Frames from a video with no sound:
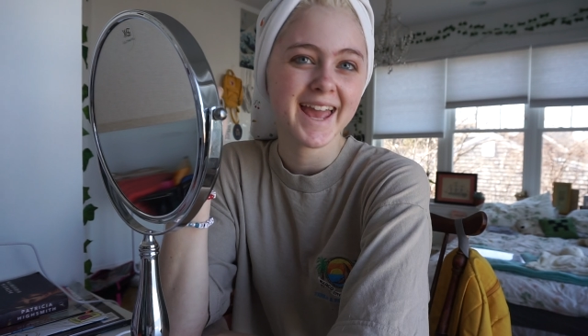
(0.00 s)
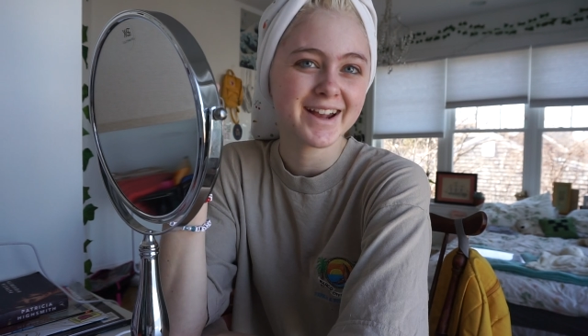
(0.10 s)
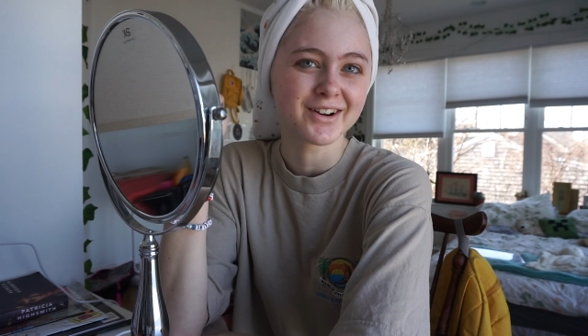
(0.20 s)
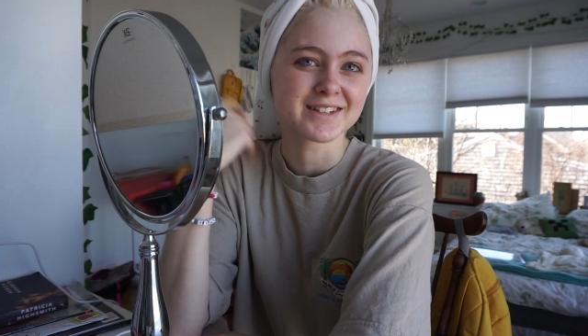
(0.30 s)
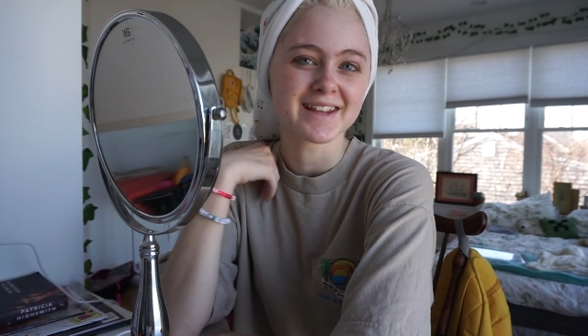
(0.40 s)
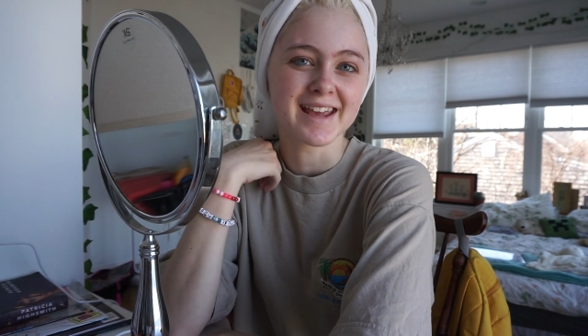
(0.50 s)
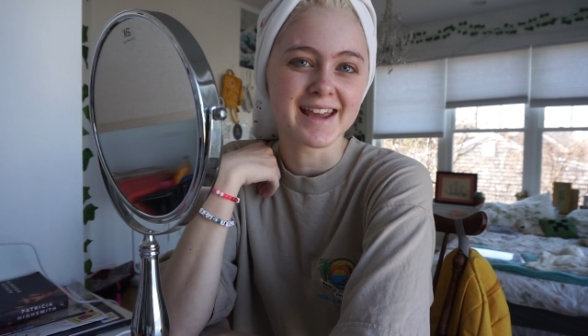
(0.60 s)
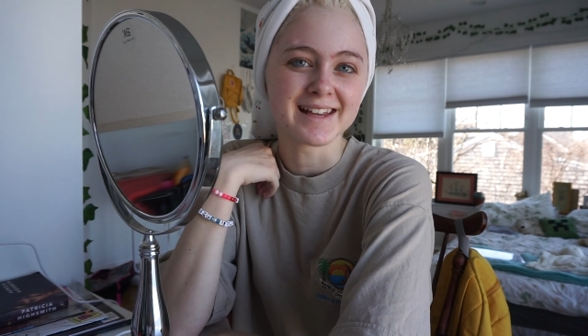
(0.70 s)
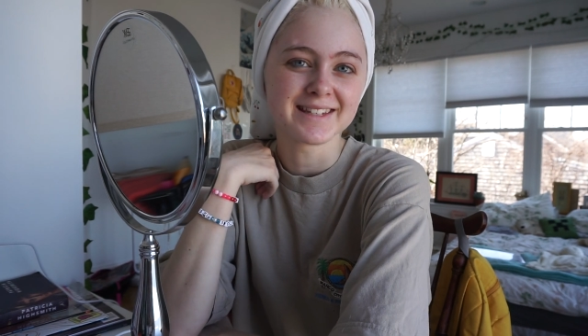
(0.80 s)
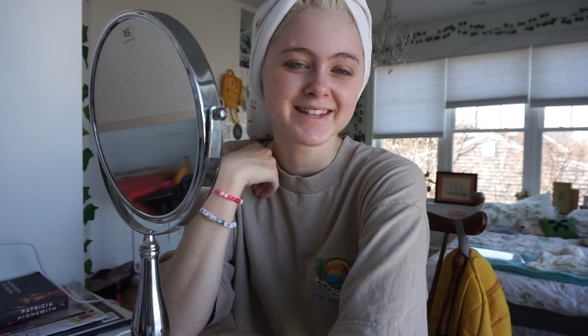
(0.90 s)
Hey girls and
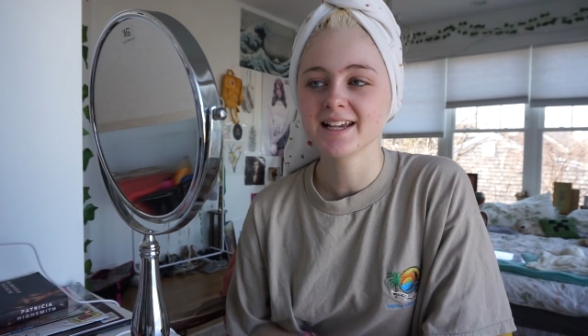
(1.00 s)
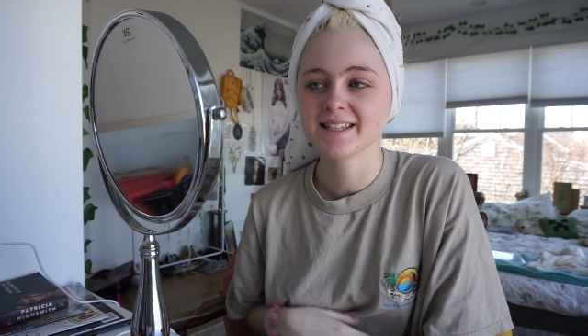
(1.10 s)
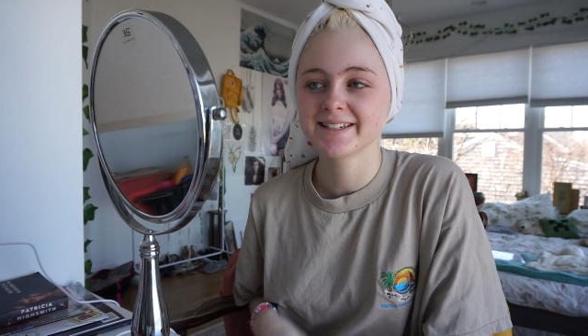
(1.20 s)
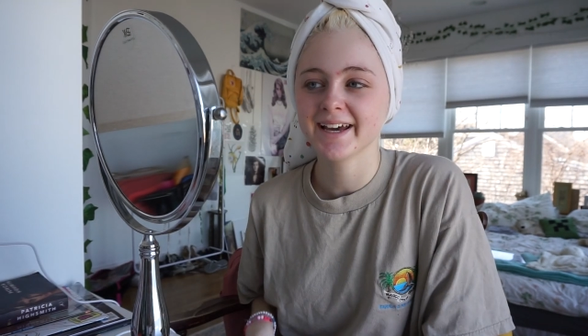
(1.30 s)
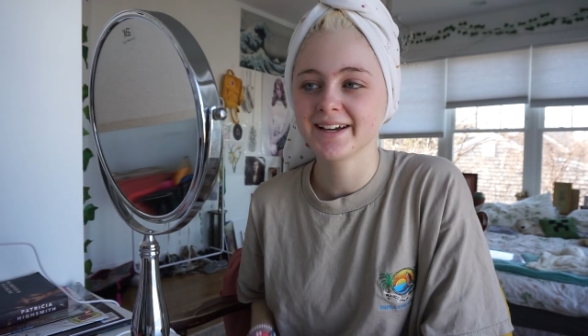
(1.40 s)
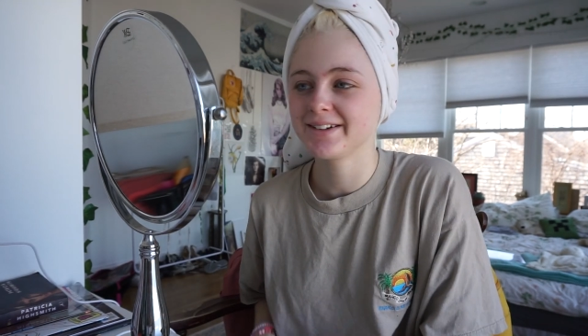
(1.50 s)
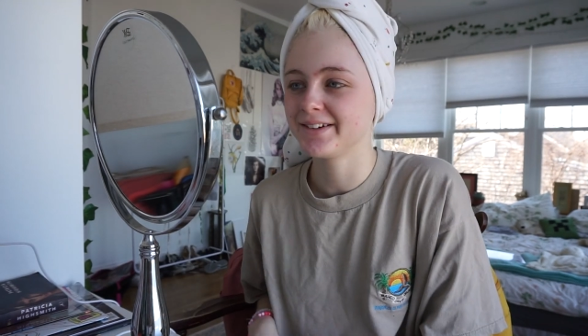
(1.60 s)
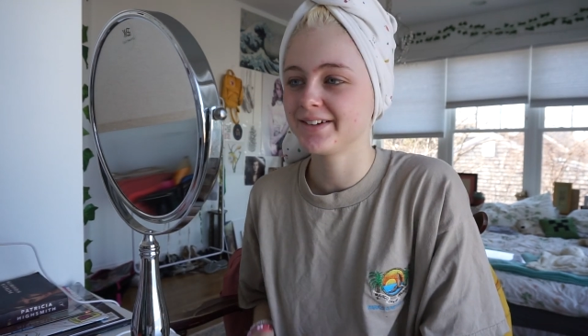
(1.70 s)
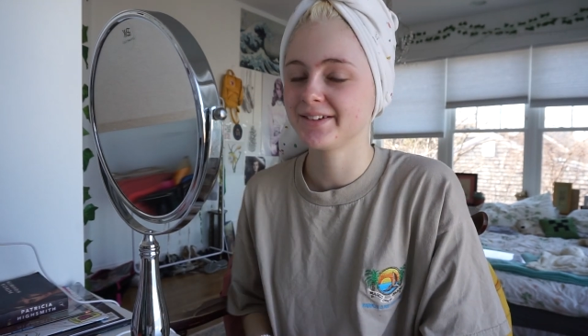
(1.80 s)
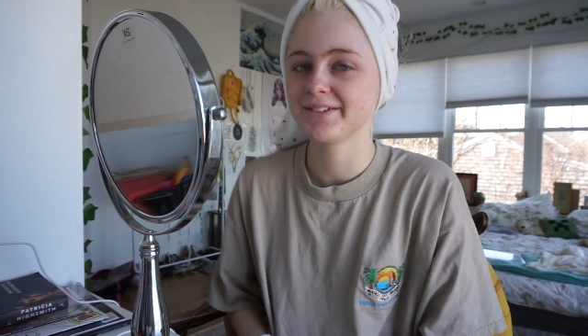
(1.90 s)
gays. As the
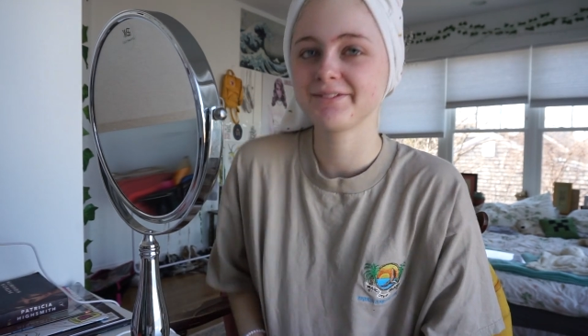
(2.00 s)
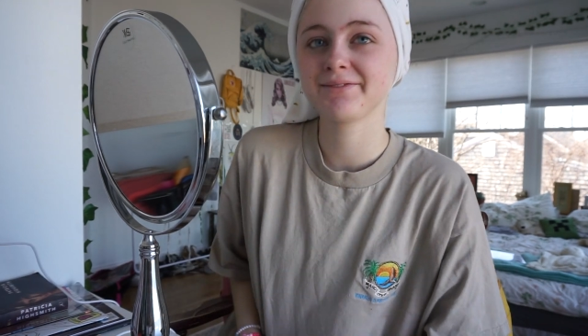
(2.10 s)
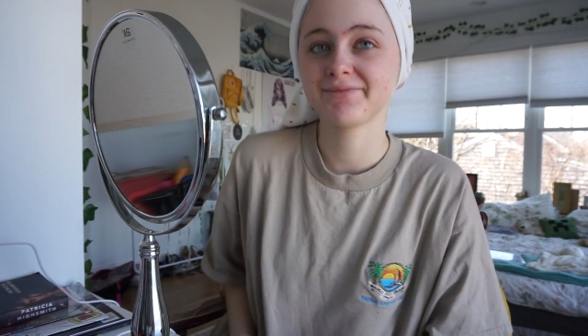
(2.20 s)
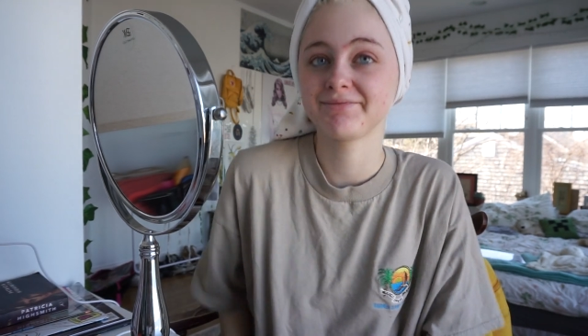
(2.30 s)
title